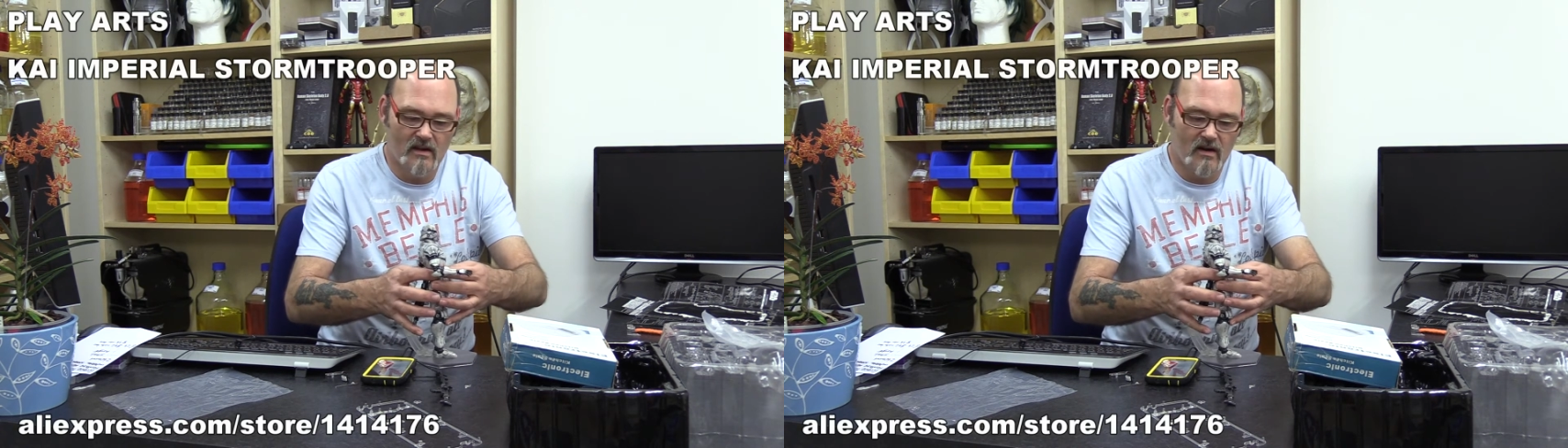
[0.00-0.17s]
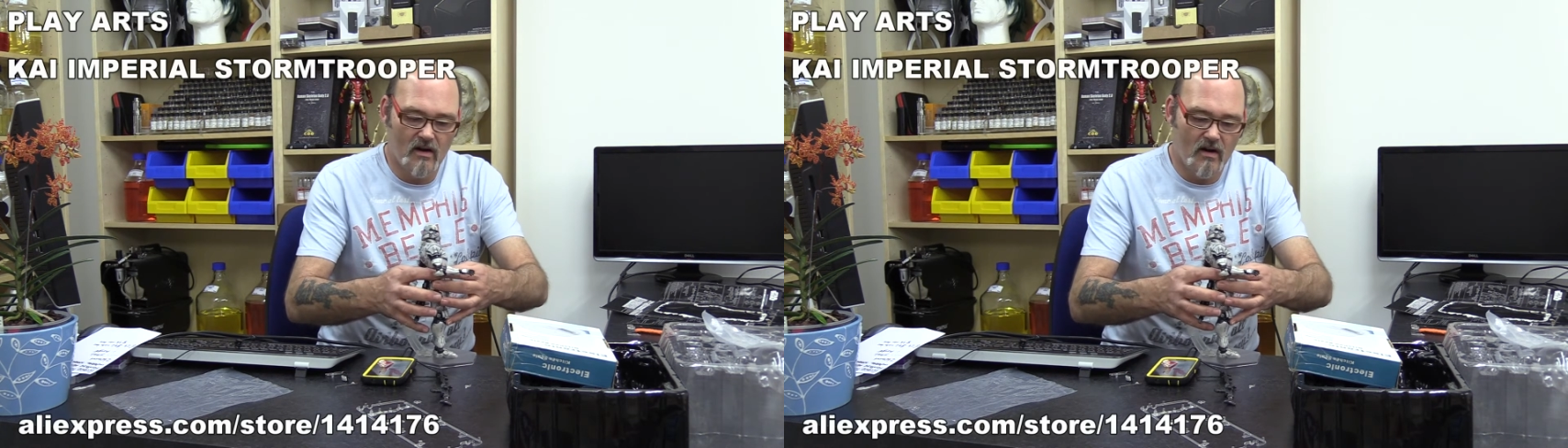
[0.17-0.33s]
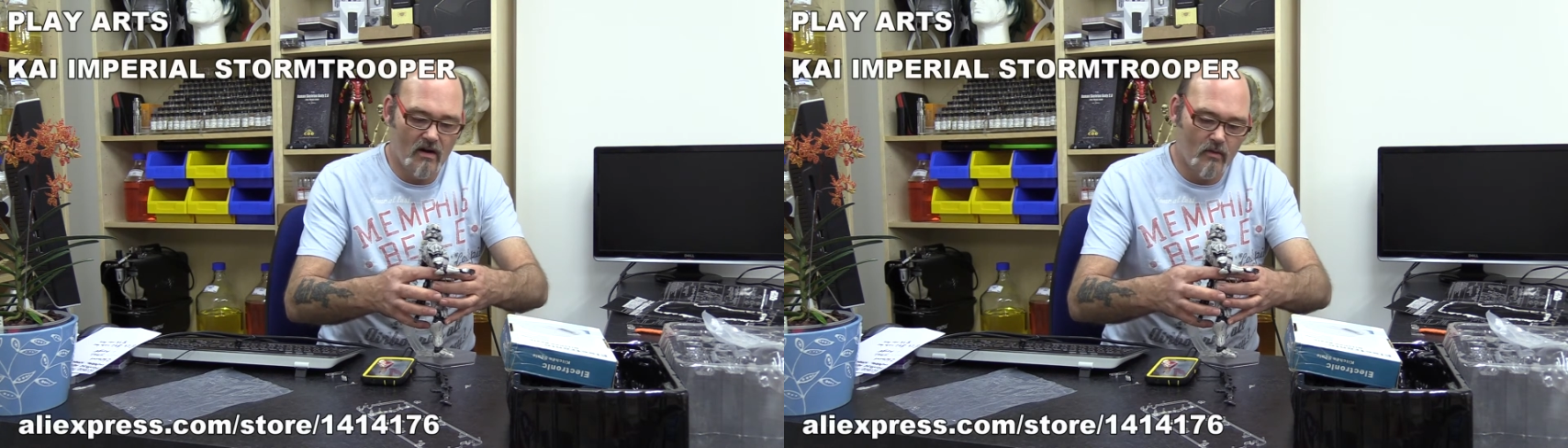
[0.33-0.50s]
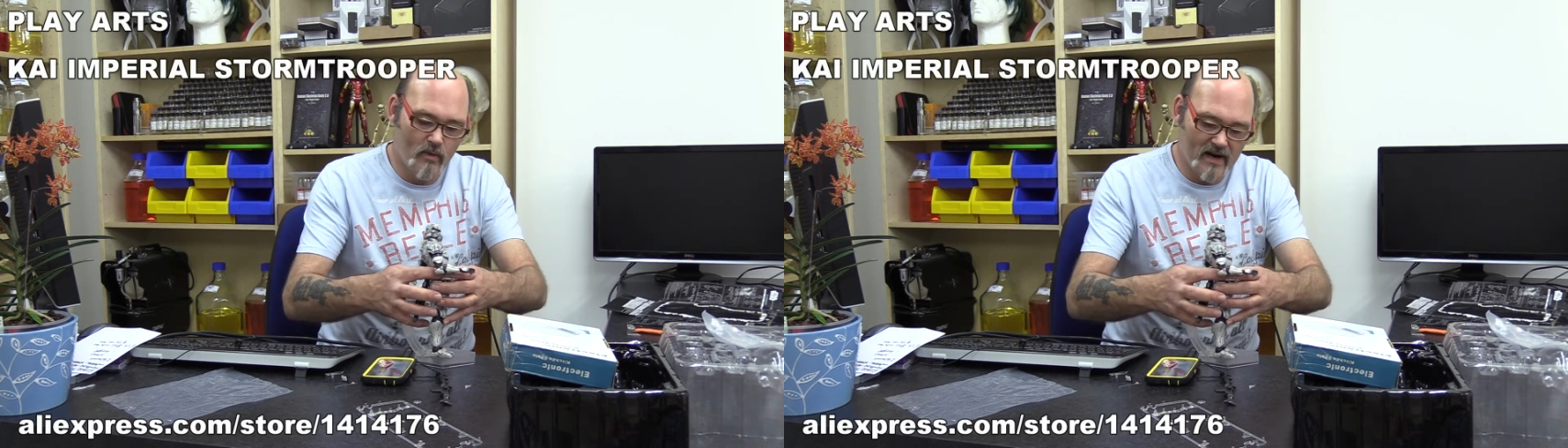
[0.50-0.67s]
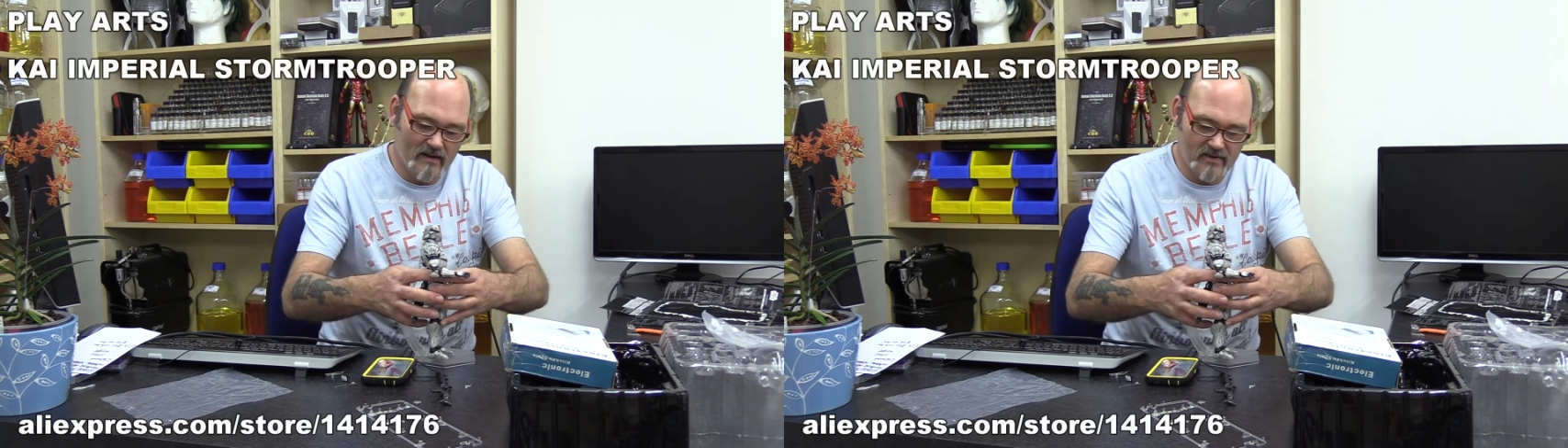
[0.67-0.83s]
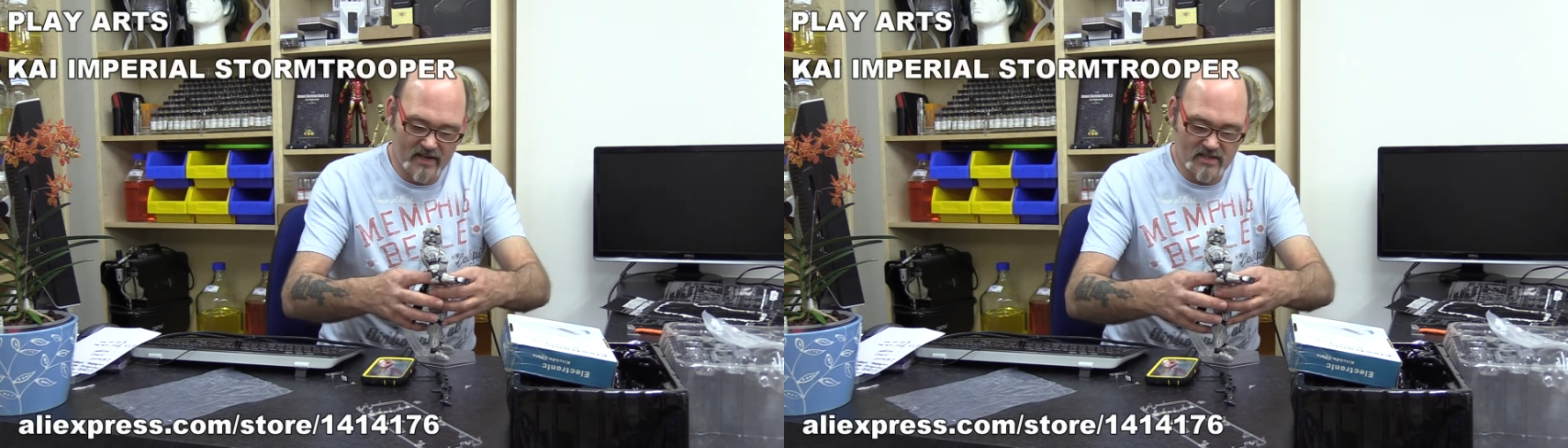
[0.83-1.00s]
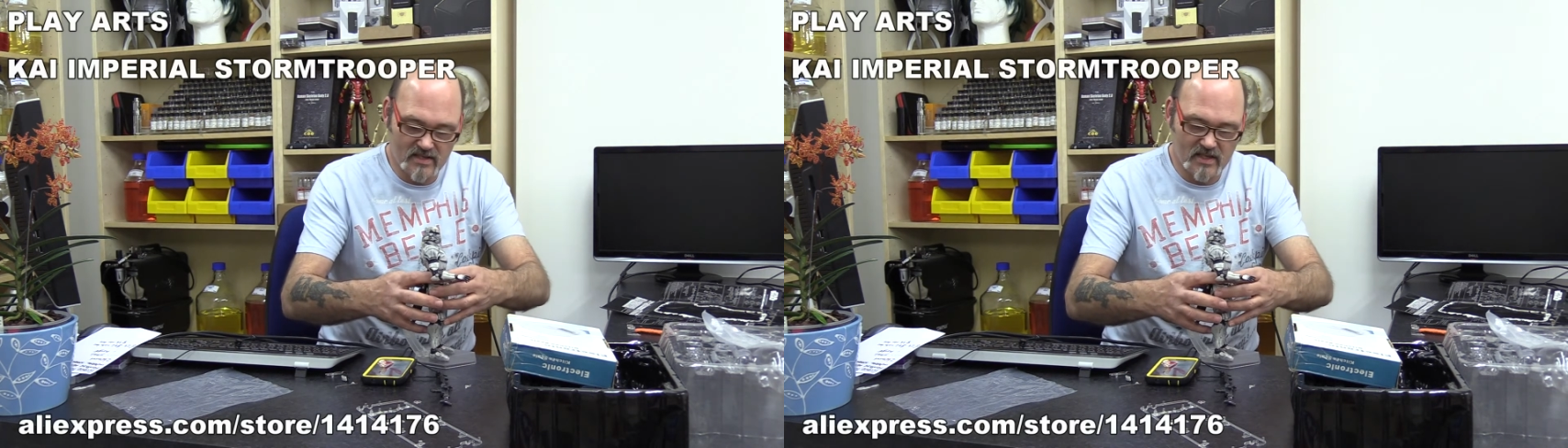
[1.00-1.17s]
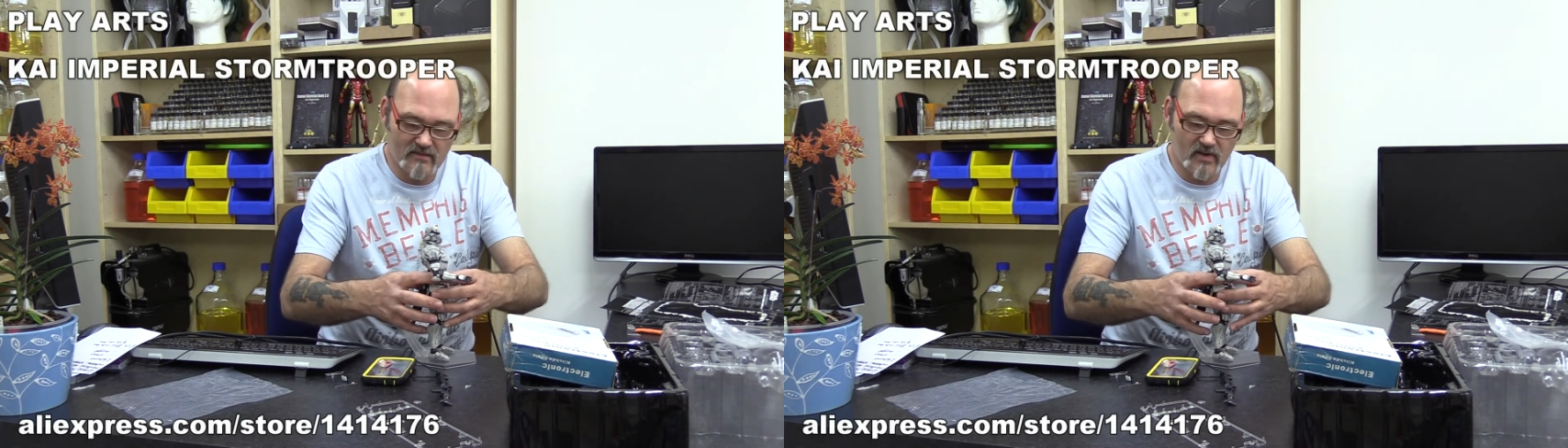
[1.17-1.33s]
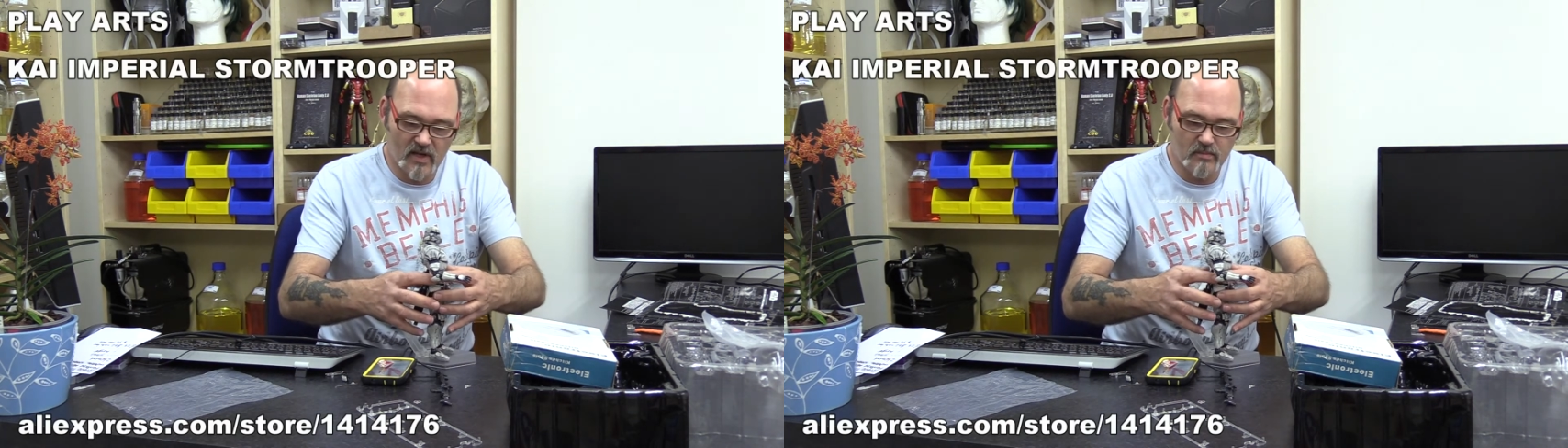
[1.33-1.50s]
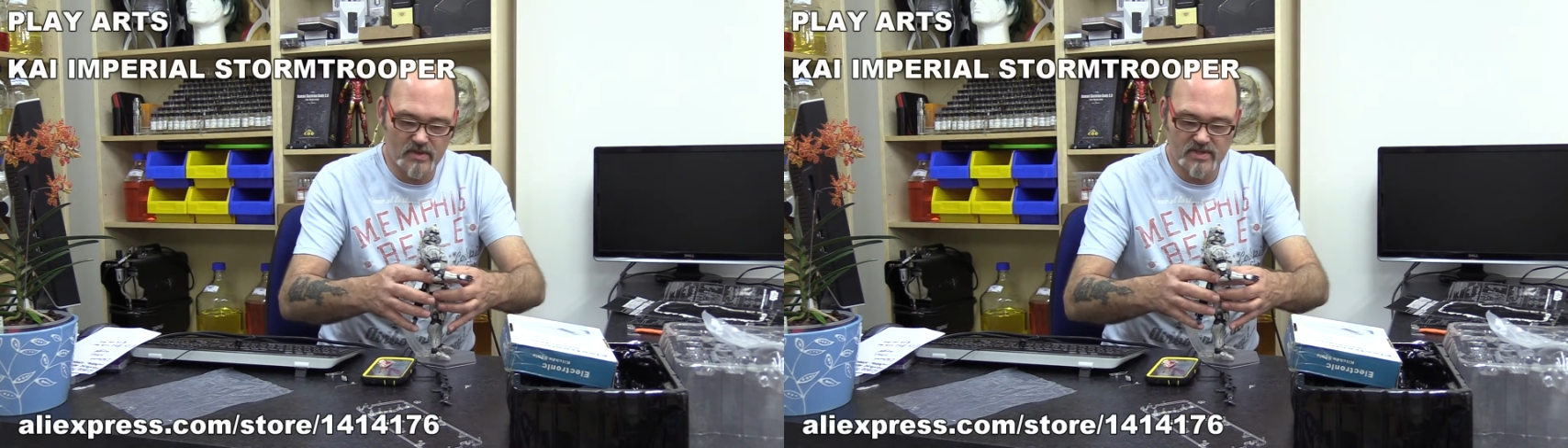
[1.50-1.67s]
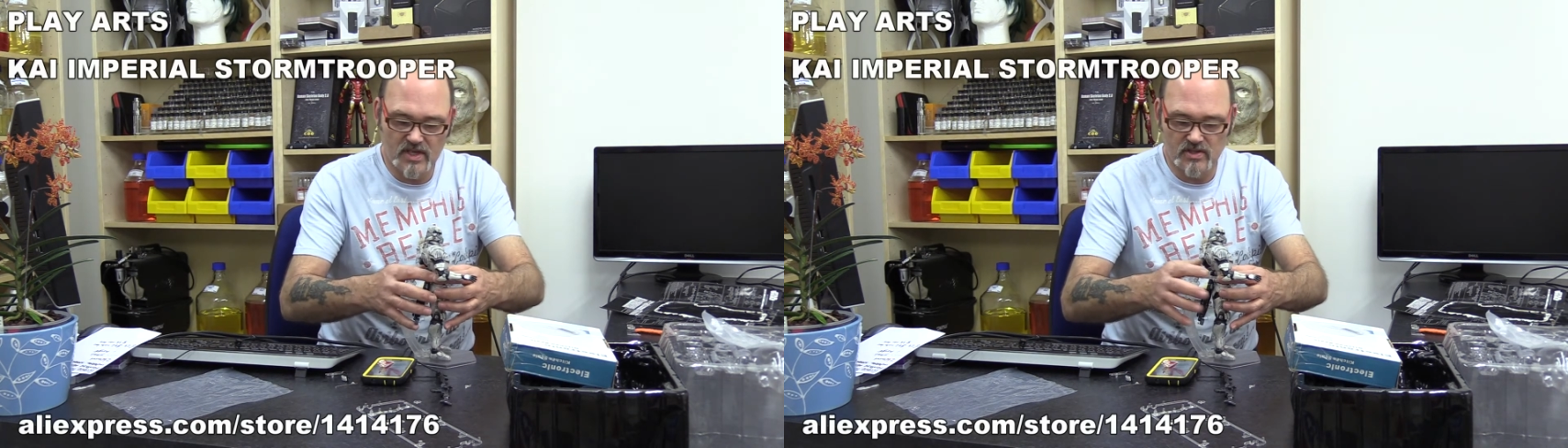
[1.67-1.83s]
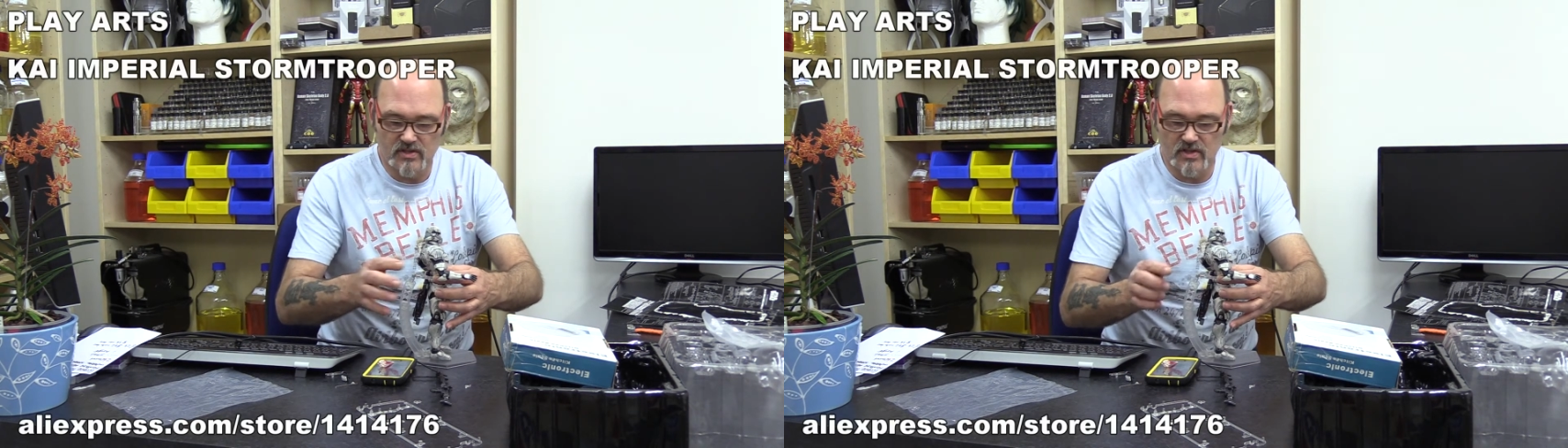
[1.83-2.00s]
or wherever it is that you've got it
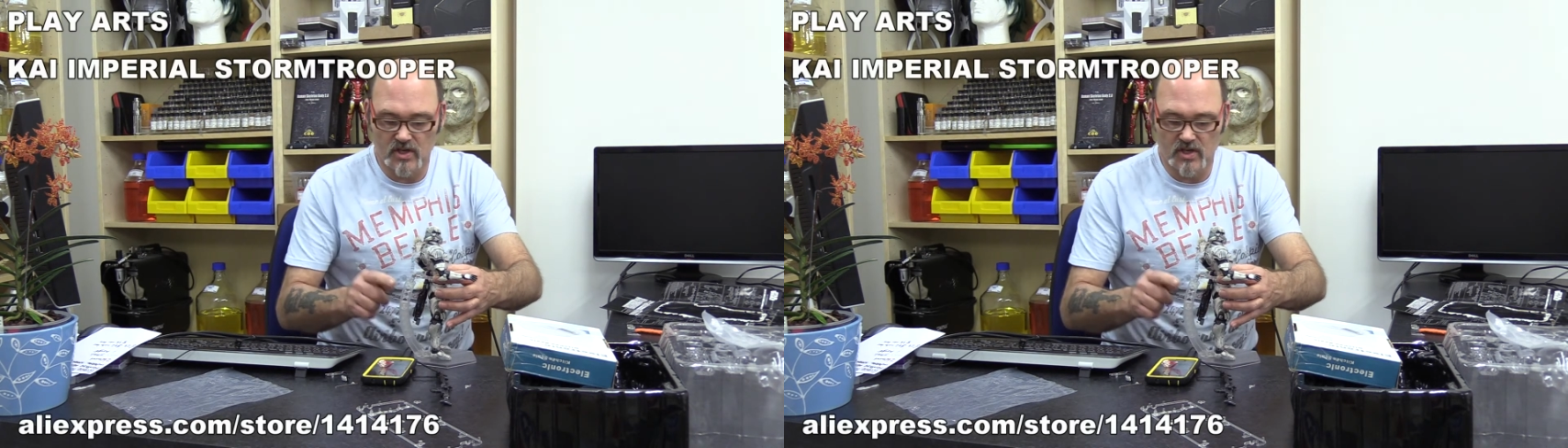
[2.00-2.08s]
positioned,